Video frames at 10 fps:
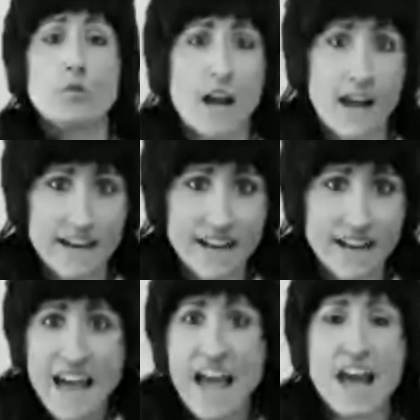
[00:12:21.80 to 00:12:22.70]
right,
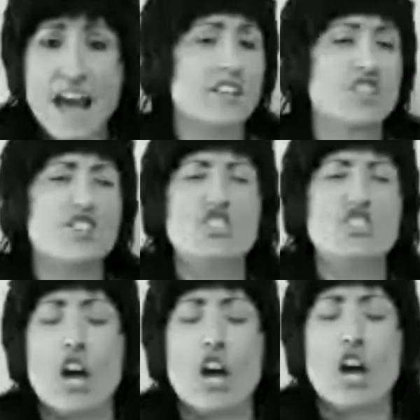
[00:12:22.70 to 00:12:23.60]
having
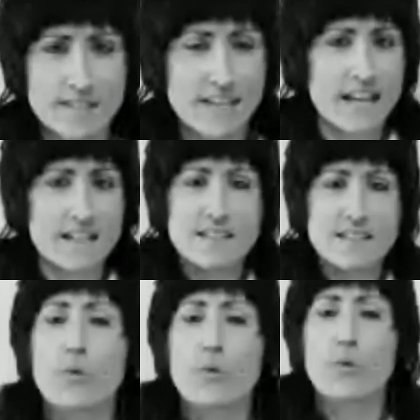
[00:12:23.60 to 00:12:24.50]
just as
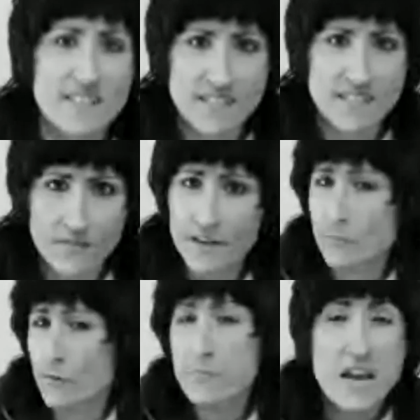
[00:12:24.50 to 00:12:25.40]
impressive
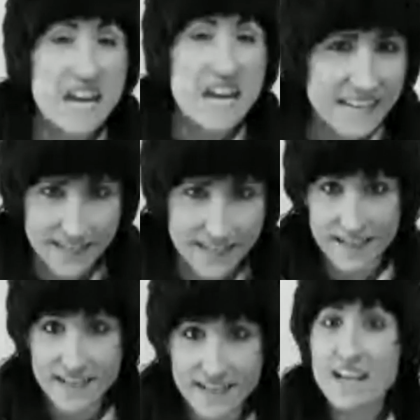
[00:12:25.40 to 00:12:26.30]
and
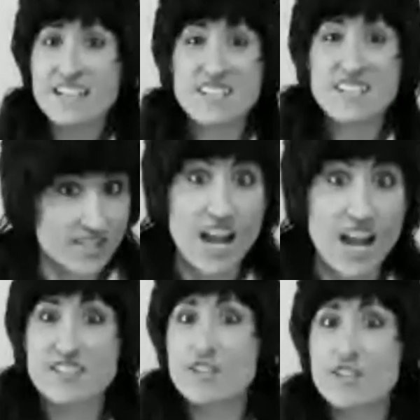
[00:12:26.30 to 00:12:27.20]
repeated
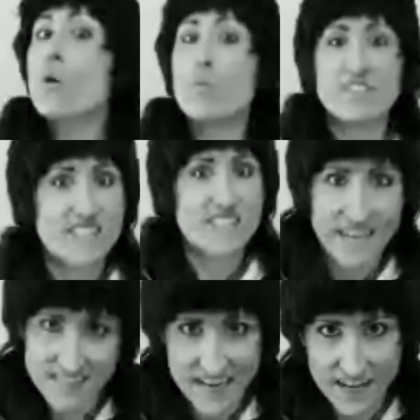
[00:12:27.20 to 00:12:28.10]
success with
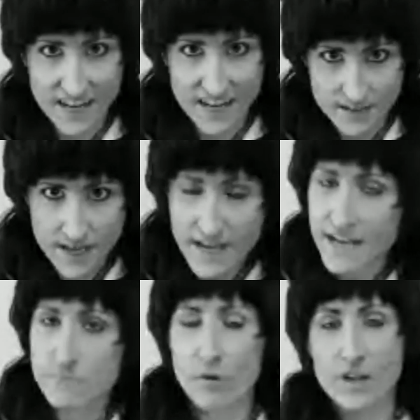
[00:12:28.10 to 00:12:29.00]
takedowns
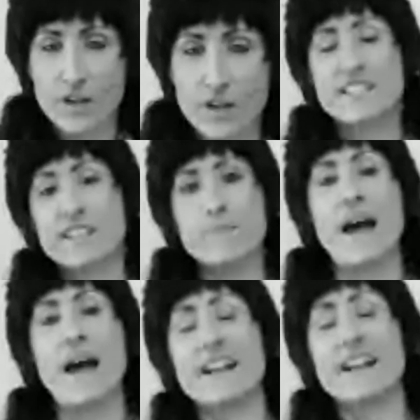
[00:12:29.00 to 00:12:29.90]
and bringing it to the
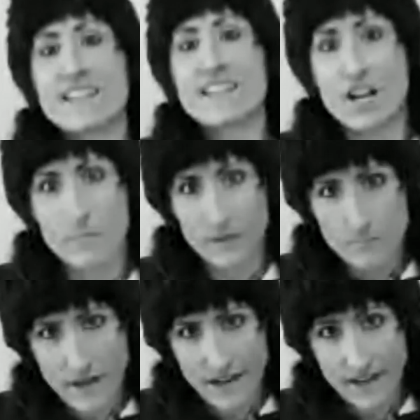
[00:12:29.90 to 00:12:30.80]
mat, Sara
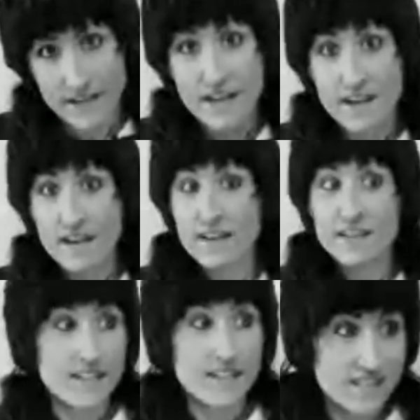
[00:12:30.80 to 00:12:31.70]
Mcmann
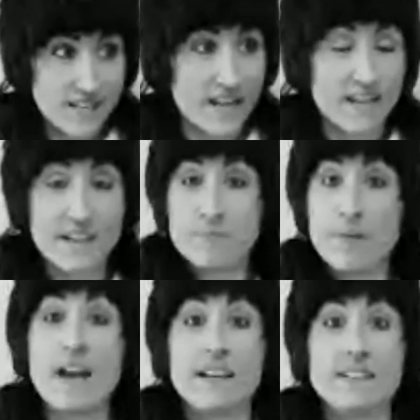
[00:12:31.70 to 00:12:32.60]
can stand and
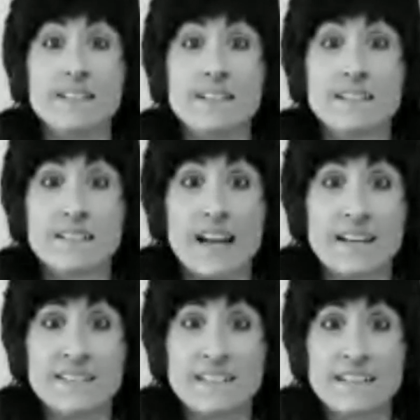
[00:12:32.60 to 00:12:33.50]
bang.
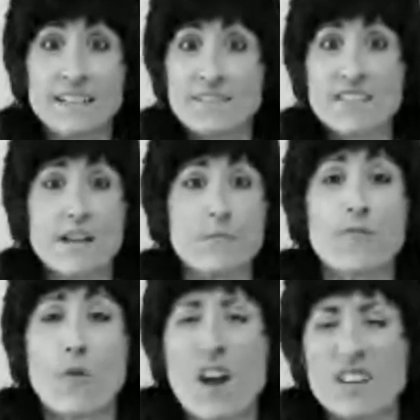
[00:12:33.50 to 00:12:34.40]
Okay, said it
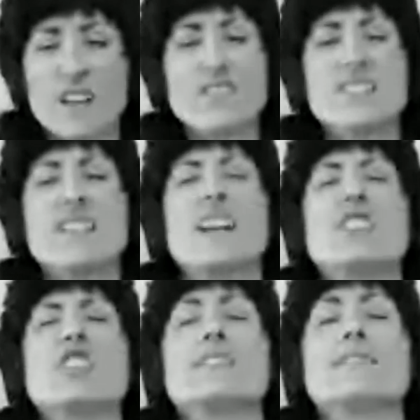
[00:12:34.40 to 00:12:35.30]
before, I love to say
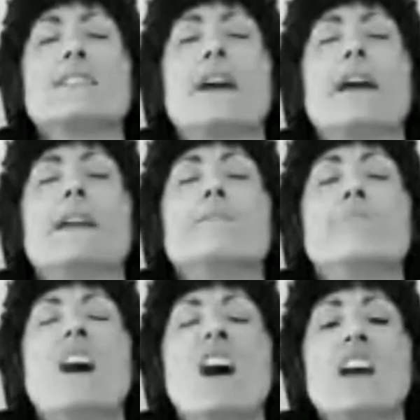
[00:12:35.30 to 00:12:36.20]
it, she can stand
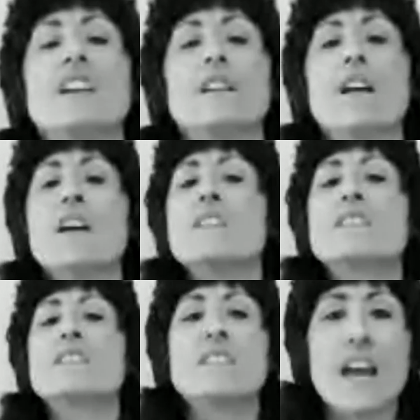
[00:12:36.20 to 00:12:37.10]
and bang.
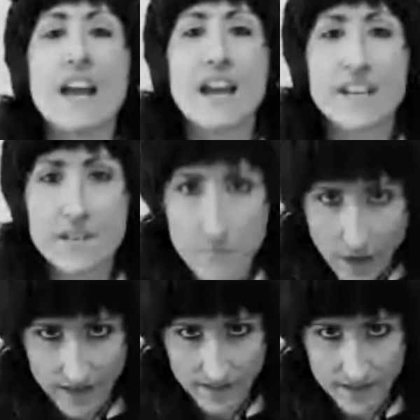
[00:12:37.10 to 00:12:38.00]
Stand and
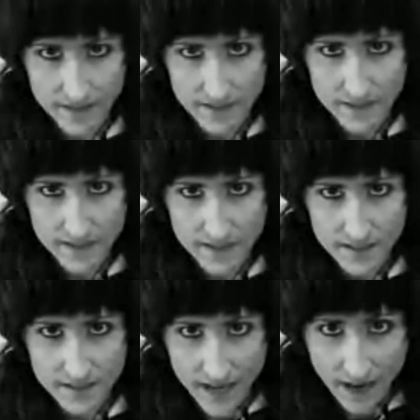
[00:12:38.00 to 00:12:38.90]
bang.
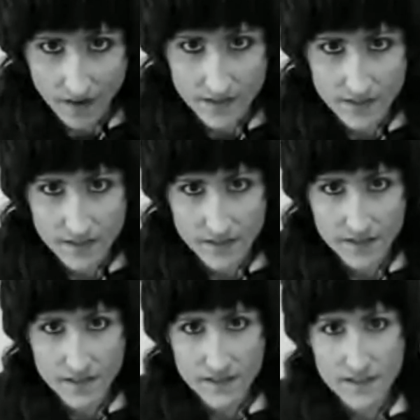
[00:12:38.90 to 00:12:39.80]
Now,
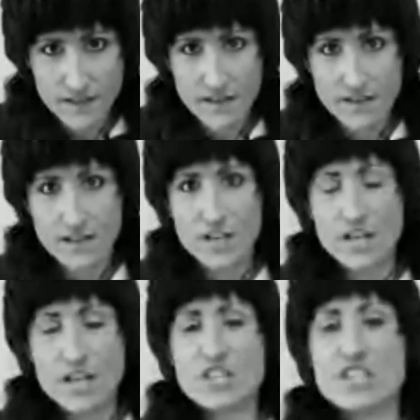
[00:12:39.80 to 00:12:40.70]

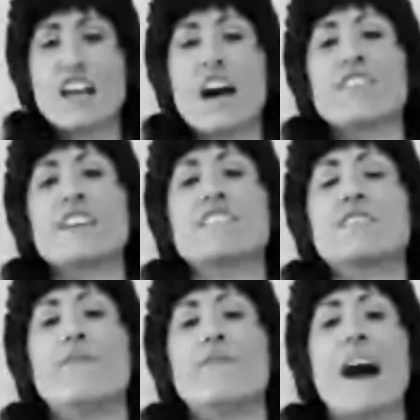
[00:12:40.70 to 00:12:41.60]
she's got these
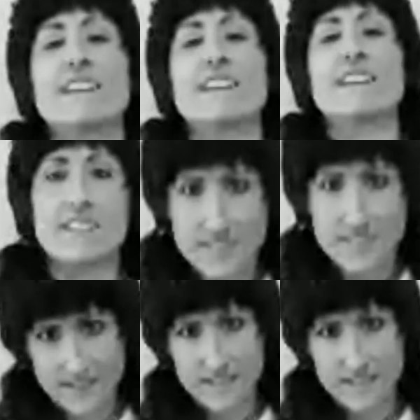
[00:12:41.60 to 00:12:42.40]
devices